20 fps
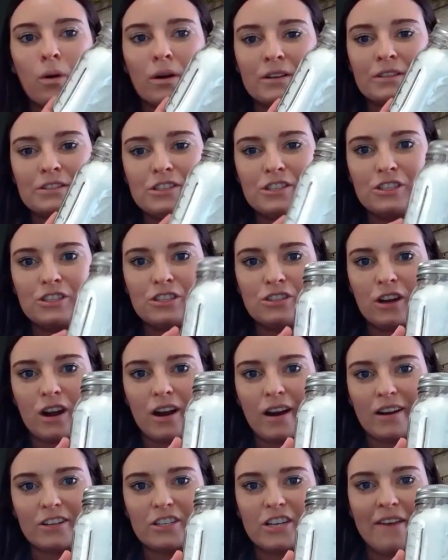
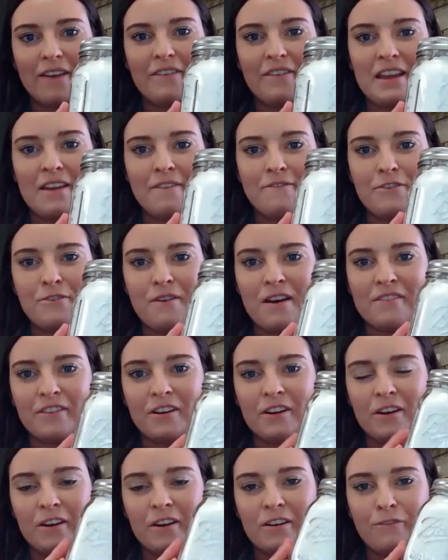cornstarch. Have any of you
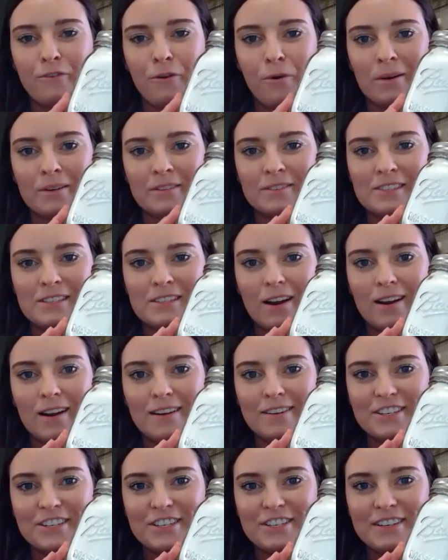ever heard of
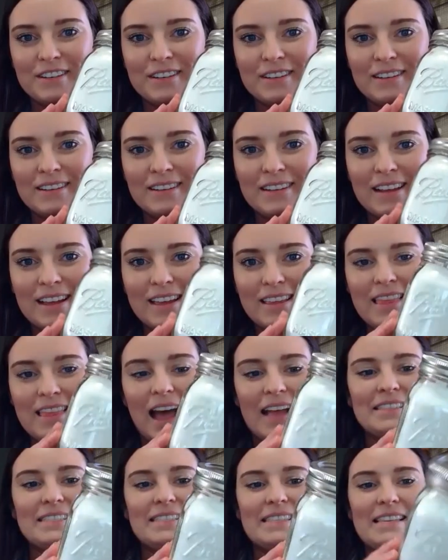cornstarch?
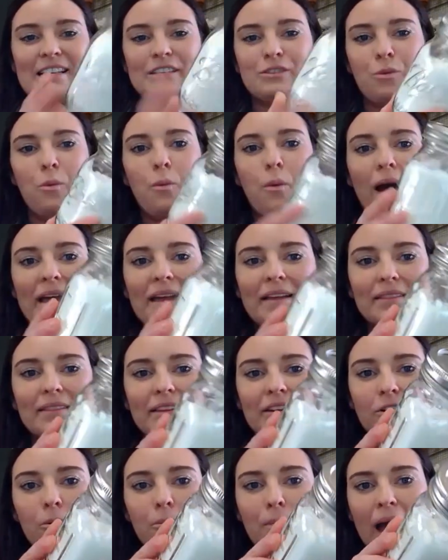That's this white
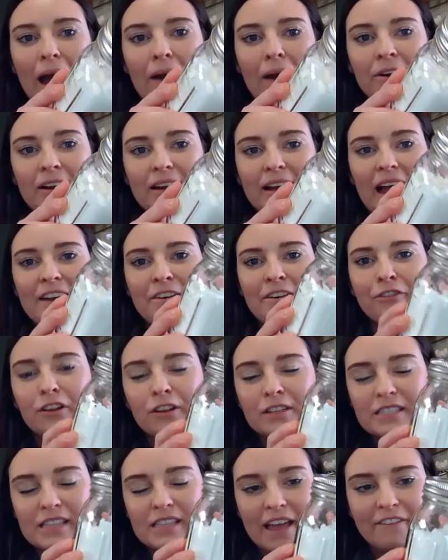little powder. It kind of
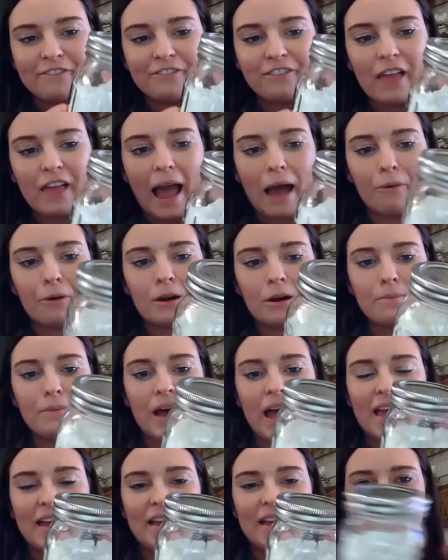looks like flour,
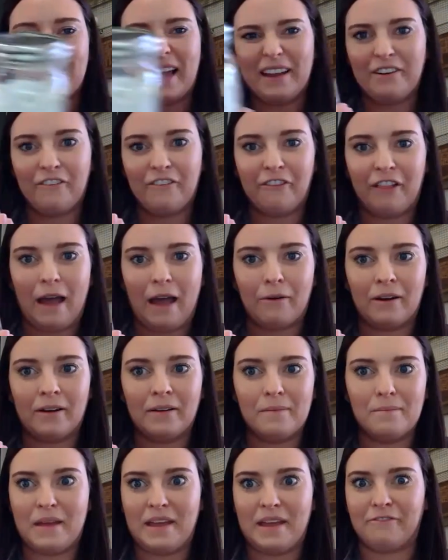but it's kind of
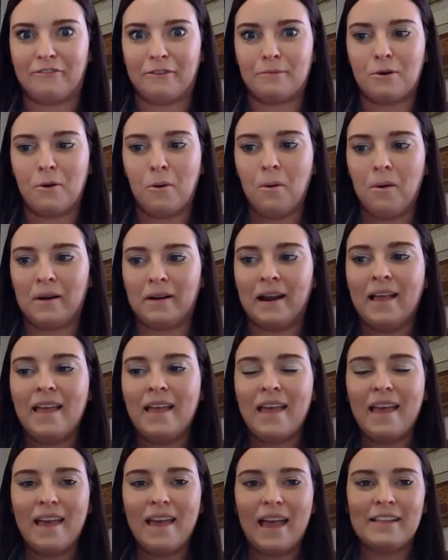flour made from corn.
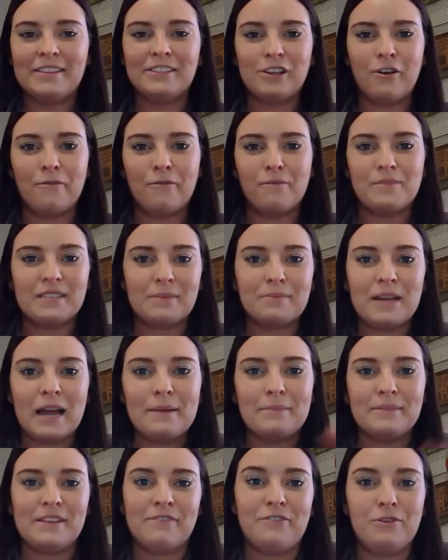And so
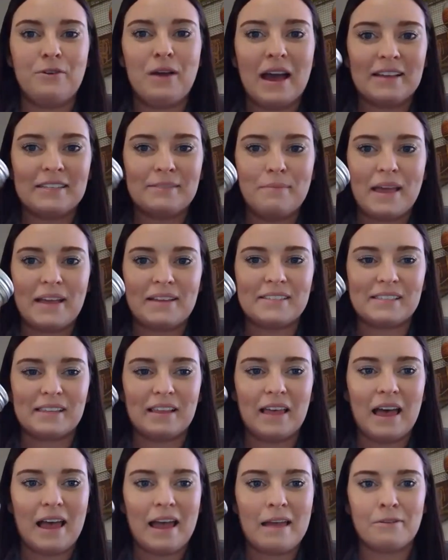sometimes if you guys make
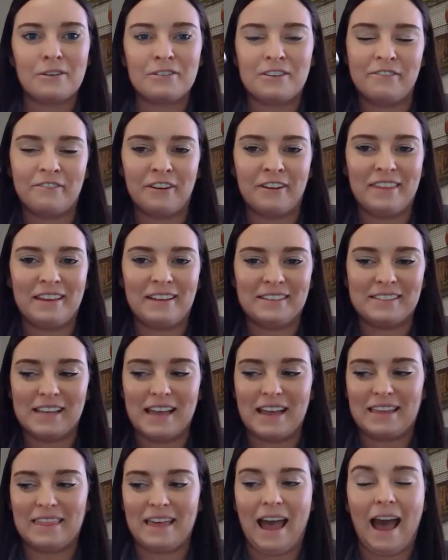slime or different things
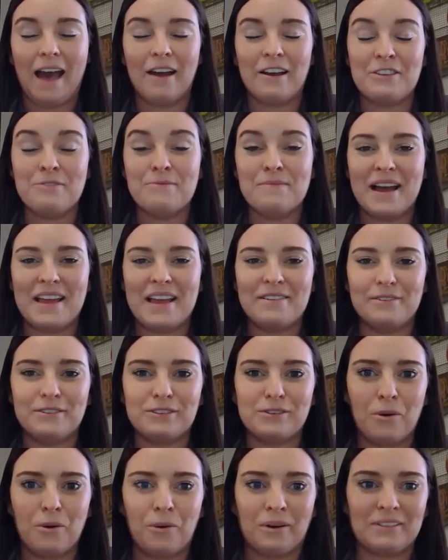like that, you might
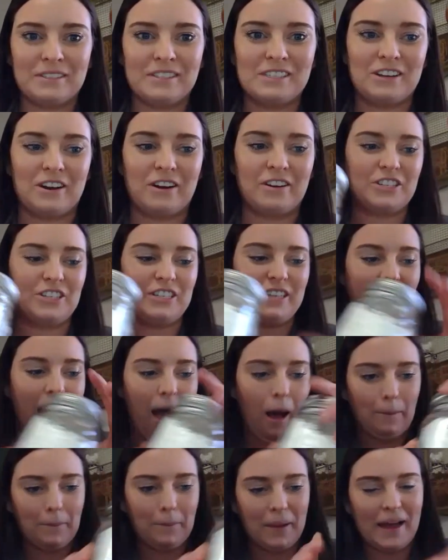use cornstarch to
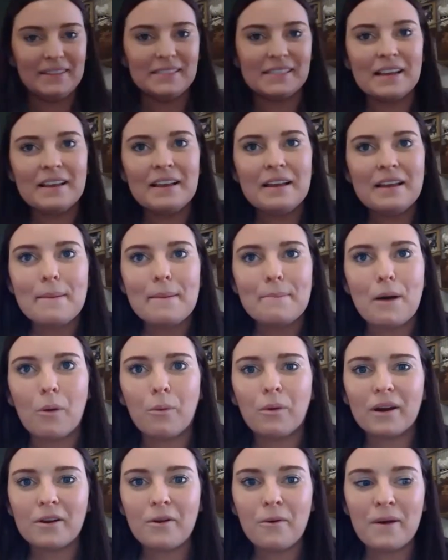help us. But
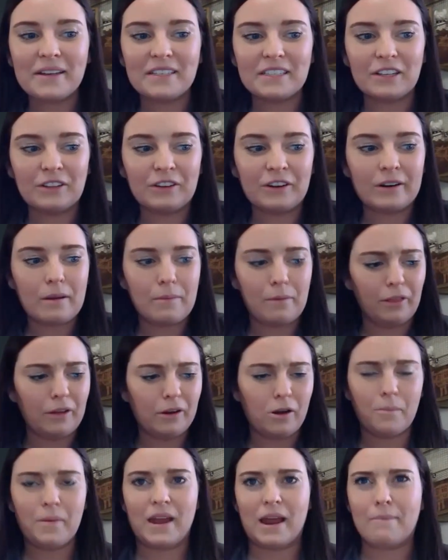we're going to learn a
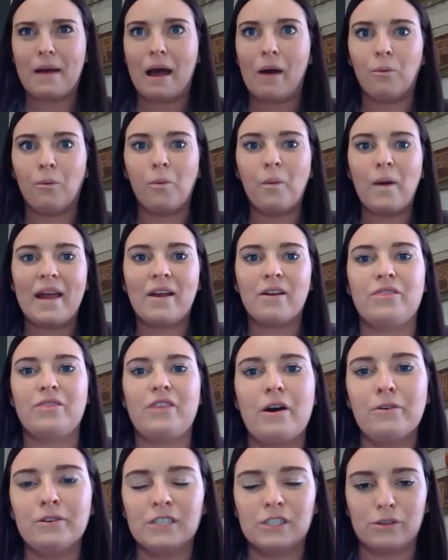little bit about where
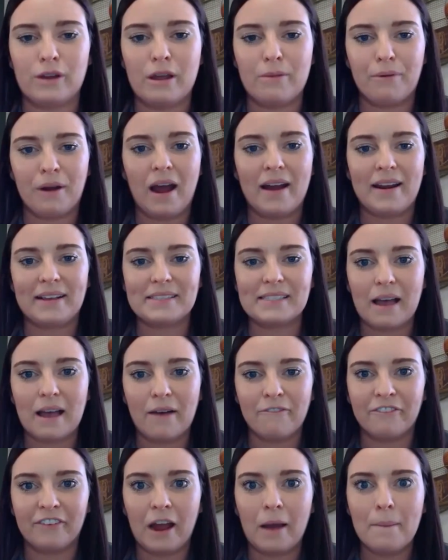those three products come